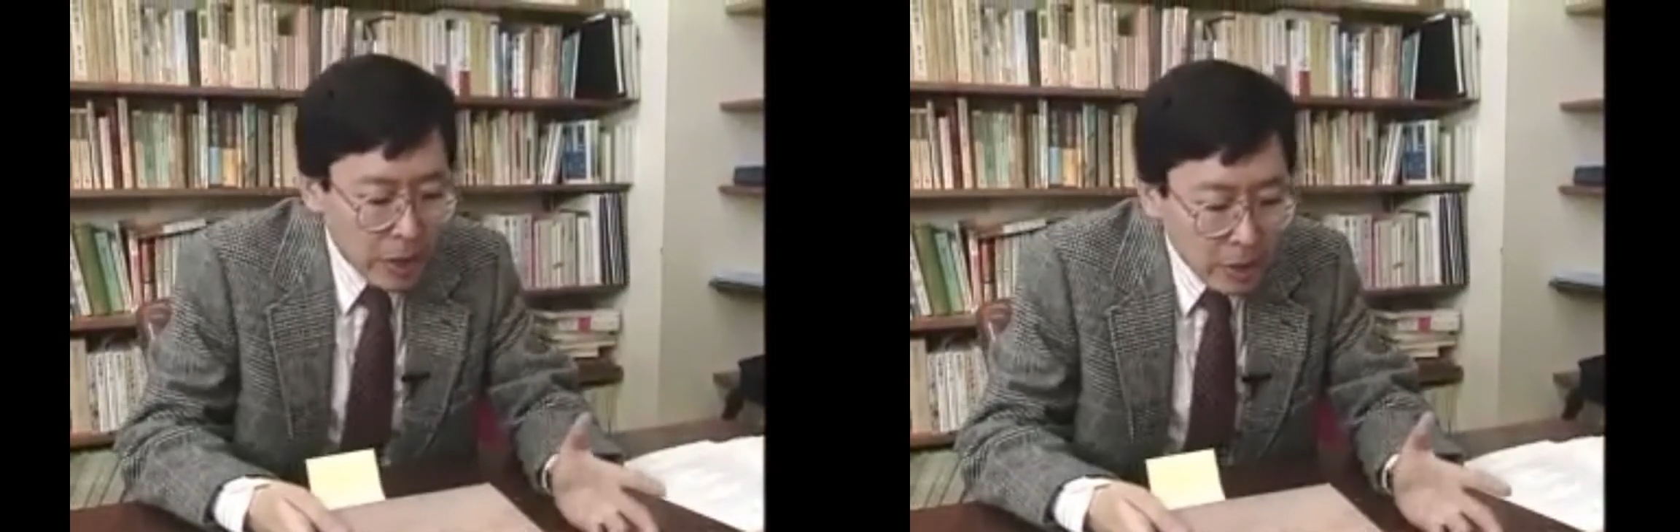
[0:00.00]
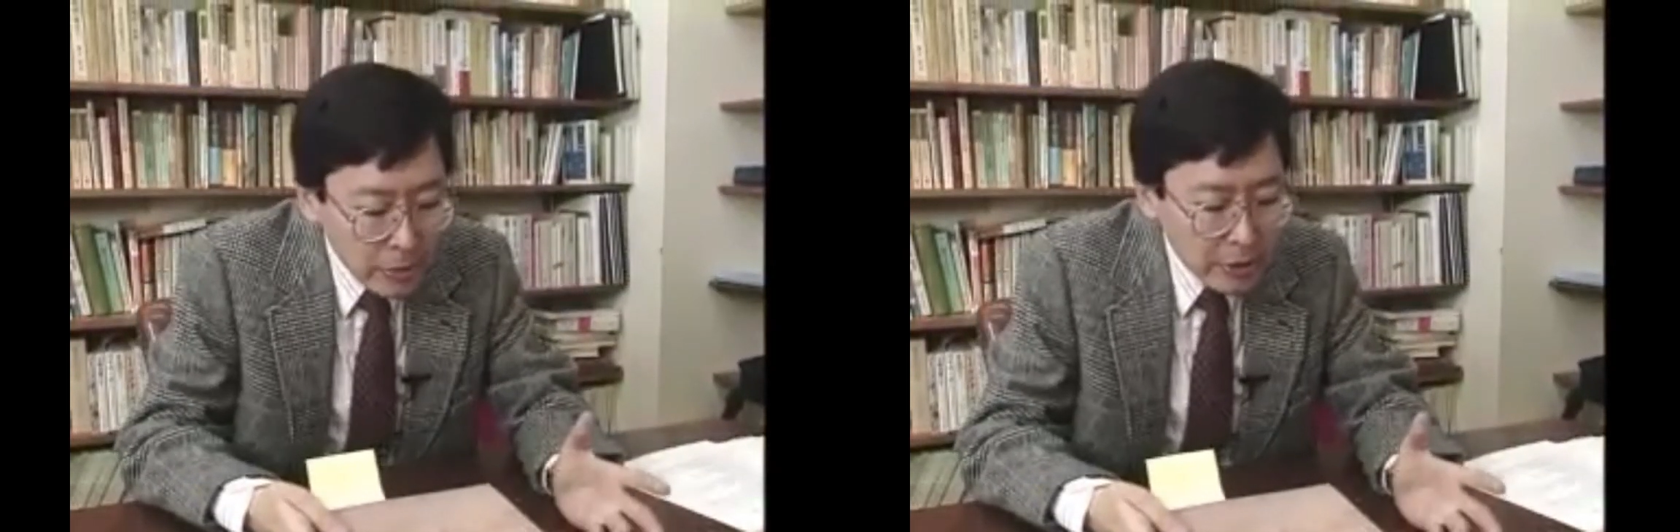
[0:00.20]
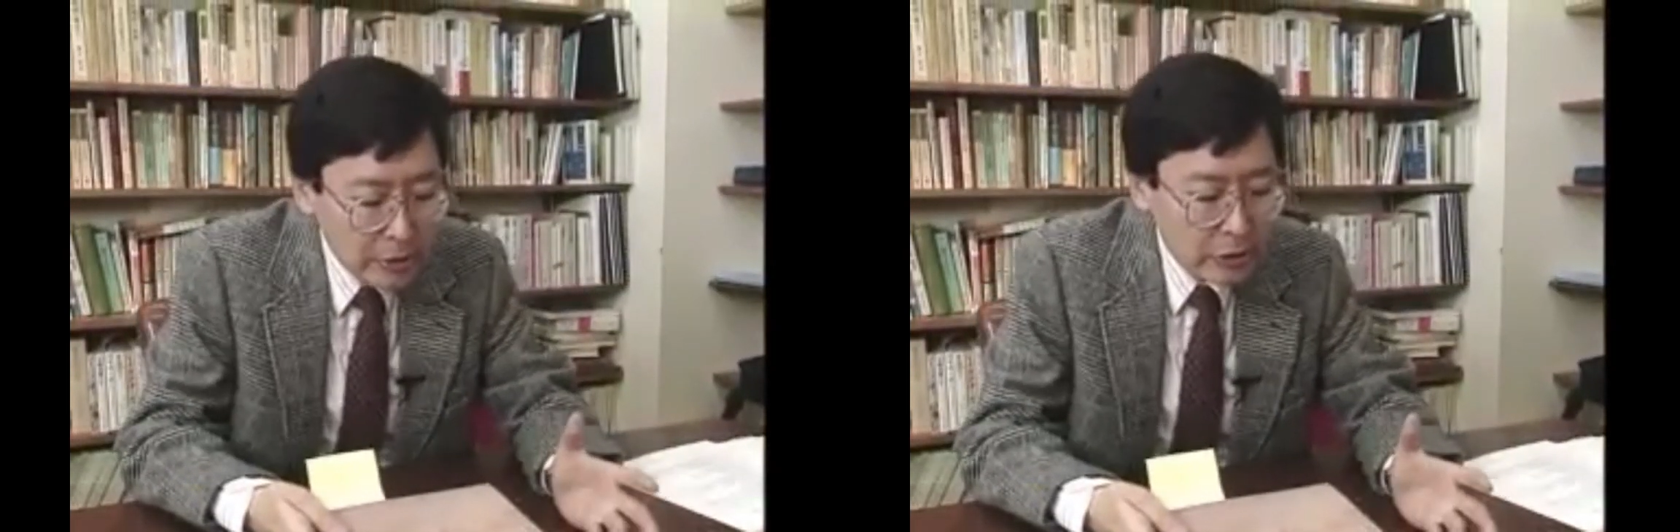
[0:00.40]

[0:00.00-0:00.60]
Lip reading: public